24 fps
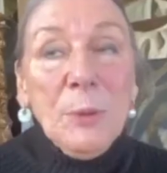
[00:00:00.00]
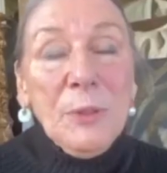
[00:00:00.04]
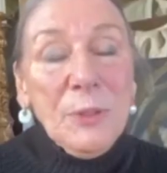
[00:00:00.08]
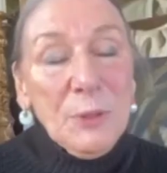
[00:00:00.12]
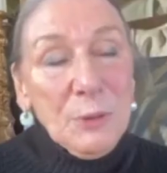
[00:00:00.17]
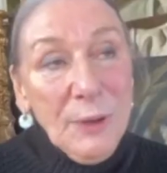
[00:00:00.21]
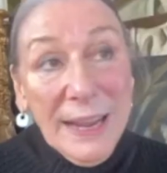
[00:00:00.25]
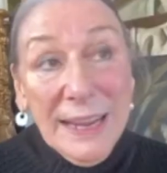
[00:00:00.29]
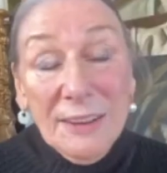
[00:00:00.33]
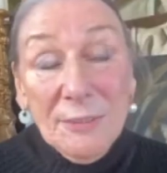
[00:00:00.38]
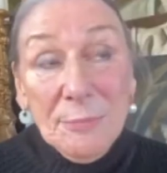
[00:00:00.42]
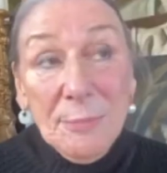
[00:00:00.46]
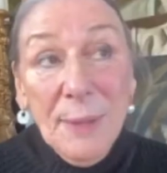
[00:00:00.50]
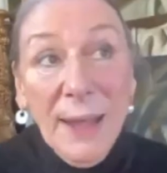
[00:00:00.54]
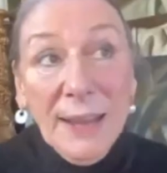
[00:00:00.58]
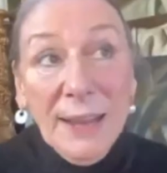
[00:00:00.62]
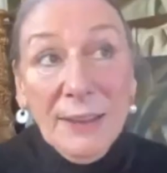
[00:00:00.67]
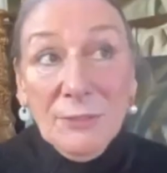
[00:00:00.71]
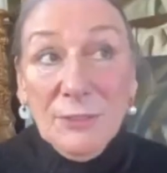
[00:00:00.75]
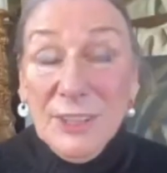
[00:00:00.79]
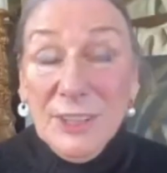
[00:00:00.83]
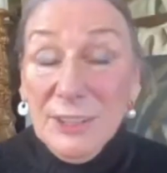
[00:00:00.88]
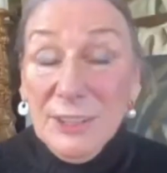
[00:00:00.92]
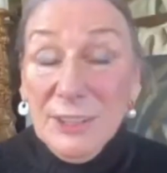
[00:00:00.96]
a great amount
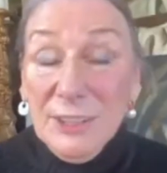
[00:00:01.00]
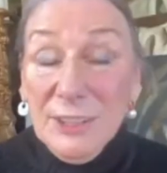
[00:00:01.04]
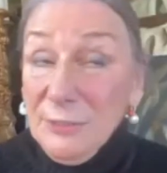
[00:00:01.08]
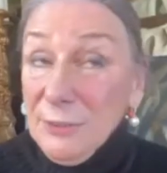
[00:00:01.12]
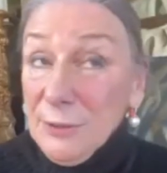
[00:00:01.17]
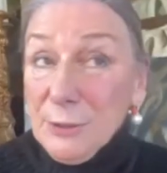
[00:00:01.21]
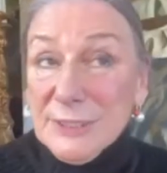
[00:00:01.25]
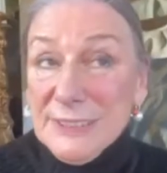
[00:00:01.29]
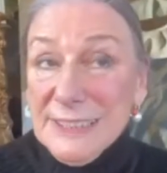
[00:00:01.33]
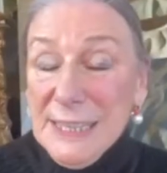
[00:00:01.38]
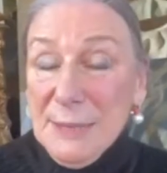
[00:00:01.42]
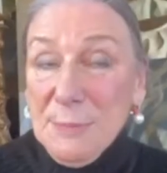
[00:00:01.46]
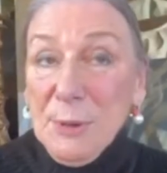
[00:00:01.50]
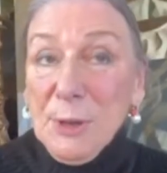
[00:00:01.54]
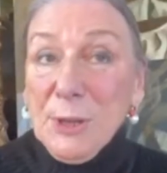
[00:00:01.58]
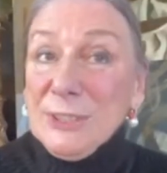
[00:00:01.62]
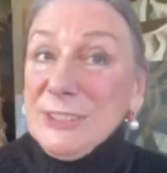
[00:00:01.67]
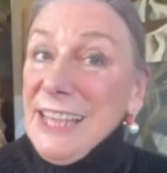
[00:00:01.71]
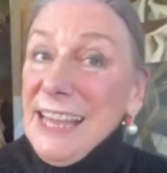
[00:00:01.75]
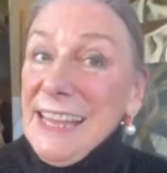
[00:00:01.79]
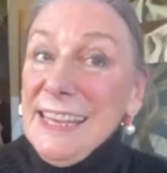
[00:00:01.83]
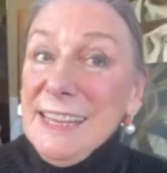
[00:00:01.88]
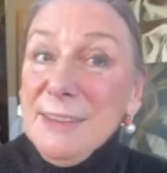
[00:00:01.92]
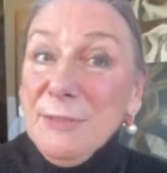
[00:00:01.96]
of difficulty, because I
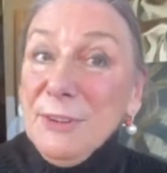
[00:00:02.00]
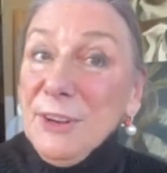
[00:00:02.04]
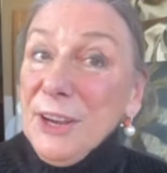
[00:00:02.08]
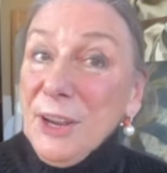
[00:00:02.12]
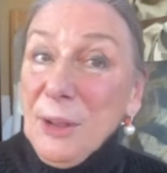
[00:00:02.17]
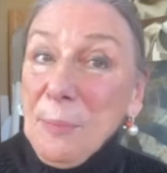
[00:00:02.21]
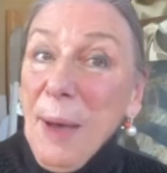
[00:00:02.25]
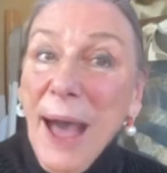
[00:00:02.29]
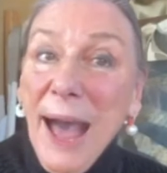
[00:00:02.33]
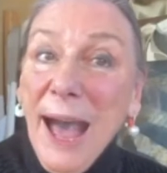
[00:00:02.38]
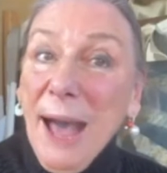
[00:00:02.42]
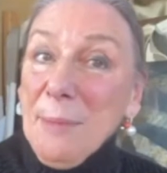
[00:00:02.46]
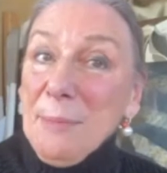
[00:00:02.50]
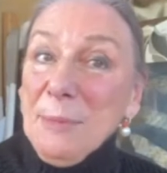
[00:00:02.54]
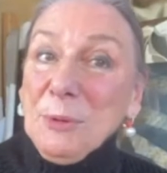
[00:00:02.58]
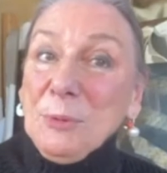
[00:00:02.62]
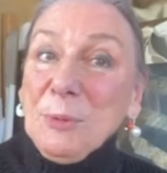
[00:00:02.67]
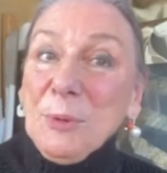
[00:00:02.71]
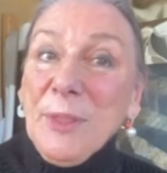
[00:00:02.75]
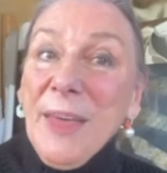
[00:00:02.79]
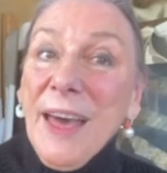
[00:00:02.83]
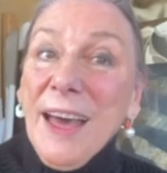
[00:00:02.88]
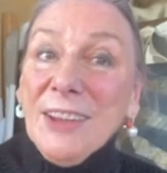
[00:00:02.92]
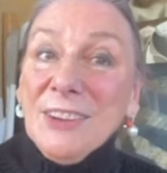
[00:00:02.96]
live in an apartment
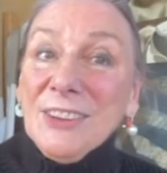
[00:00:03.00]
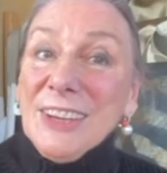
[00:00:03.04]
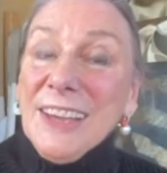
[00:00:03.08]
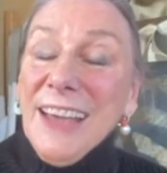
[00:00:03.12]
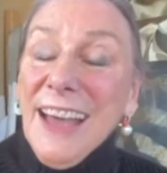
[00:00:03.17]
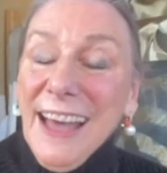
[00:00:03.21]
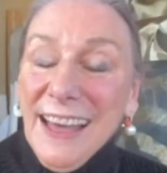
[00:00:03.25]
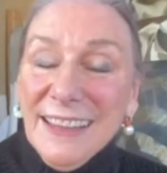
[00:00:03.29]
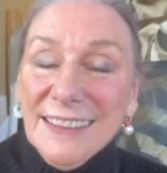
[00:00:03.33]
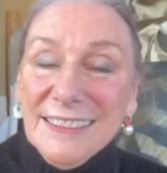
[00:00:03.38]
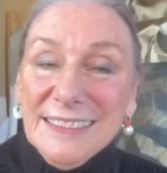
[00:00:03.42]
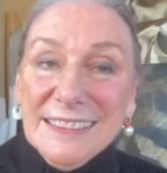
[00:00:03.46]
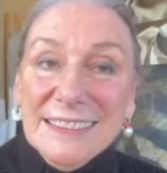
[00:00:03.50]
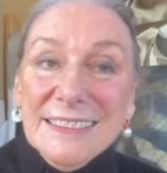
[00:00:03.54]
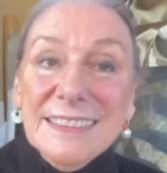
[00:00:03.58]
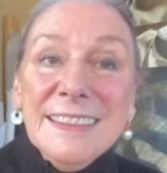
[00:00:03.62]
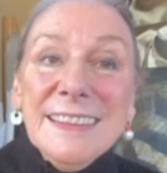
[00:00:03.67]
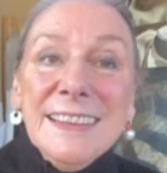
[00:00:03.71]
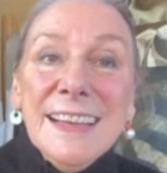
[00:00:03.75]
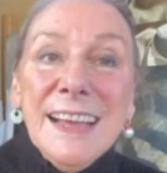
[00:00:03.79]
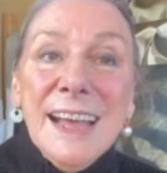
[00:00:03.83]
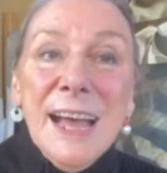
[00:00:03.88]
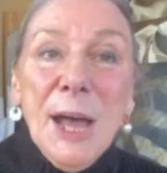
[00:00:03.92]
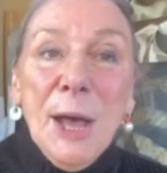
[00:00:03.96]
without a garden,
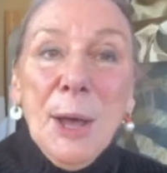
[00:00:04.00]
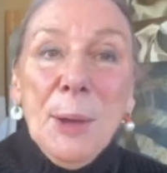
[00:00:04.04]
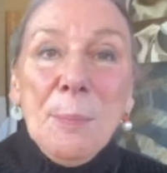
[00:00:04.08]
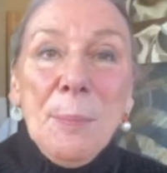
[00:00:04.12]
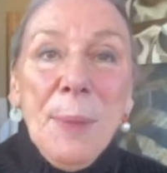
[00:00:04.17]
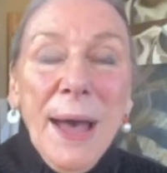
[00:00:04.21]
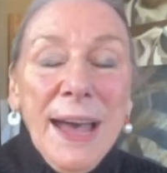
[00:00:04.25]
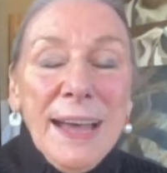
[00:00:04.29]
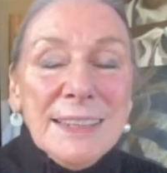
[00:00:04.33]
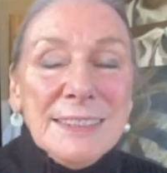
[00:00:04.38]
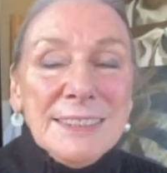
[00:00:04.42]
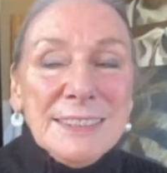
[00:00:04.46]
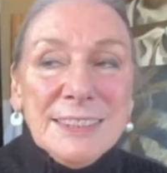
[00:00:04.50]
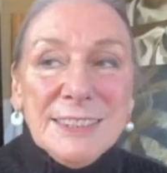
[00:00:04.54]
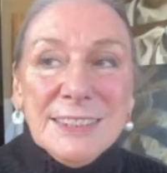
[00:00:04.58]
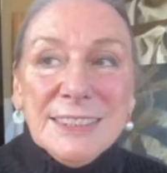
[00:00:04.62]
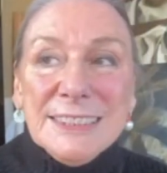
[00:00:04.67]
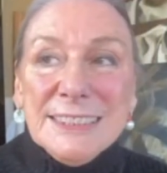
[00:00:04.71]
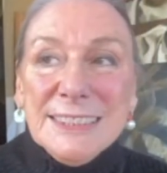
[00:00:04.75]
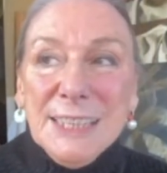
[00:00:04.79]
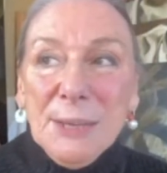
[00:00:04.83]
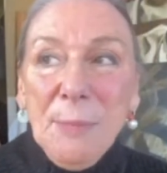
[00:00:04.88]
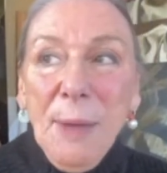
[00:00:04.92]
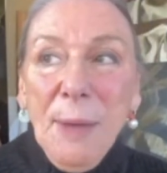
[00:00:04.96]
but
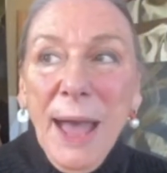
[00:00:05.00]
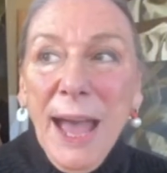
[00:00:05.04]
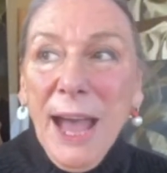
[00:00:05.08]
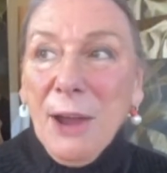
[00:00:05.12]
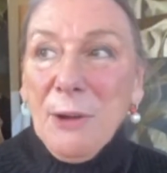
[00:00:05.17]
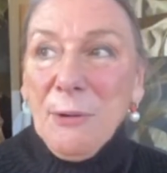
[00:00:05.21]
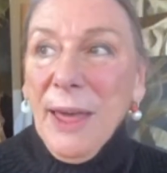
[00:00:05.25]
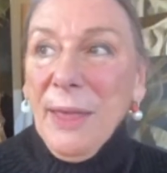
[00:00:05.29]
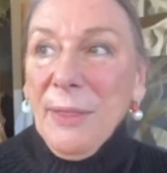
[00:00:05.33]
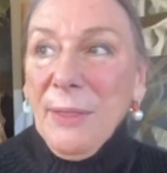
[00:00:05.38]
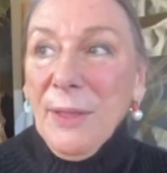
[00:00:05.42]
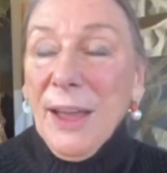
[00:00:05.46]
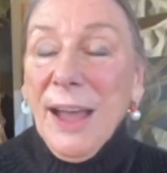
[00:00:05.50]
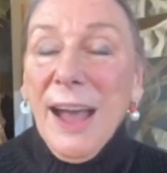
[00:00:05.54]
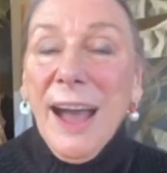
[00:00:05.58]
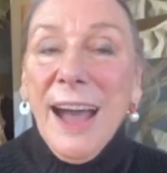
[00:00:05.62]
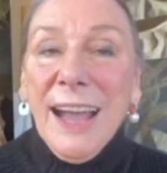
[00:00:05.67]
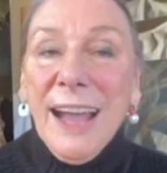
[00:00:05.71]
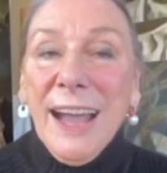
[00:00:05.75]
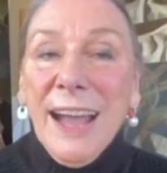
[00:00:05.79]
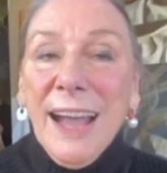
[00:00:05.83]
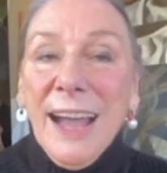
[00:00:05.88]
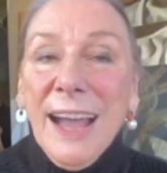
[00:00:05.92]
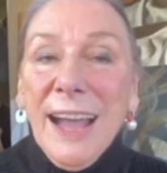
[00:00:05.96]
somehow or other
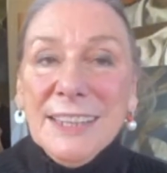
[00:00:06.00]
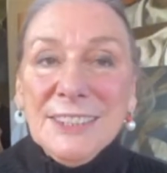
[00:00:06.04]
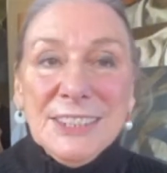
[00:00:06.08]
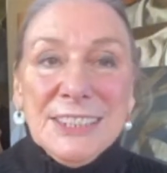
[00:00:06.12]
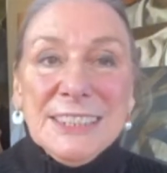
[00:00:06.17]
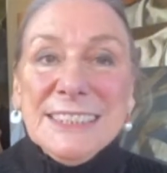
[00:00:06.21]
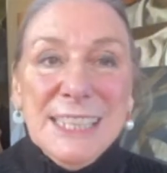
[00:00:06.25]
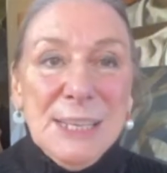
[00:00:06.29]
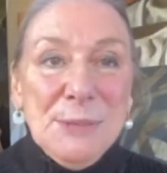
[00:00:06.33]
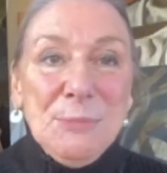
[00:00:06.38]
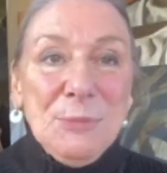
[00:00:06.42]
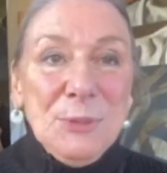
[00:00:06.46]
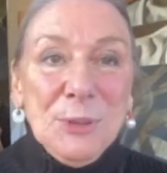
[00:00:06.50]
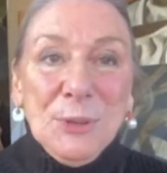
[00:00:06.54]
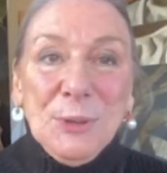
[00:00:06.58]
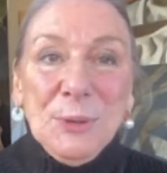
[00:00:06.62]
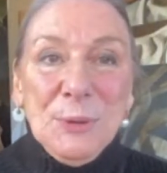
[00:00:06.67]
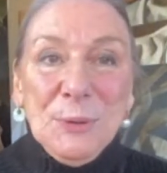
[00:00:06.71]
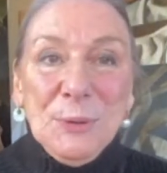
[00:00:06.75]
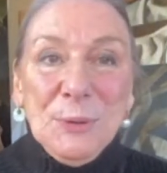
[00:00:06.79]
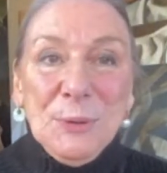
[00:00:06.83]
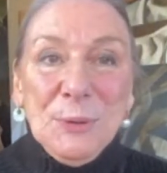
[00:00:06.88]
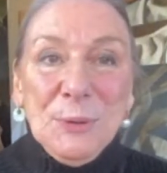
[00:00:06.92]
I just seem to